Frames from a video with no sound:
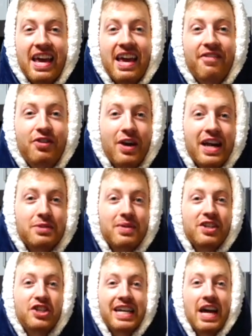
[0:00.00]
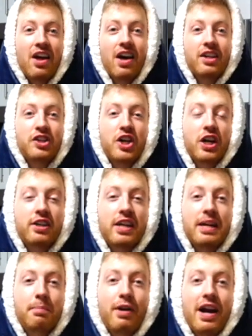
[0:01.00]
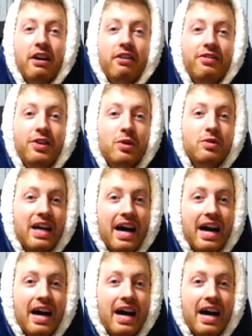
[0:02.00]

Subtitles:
If you guys want to check out other Shark Tank product reviews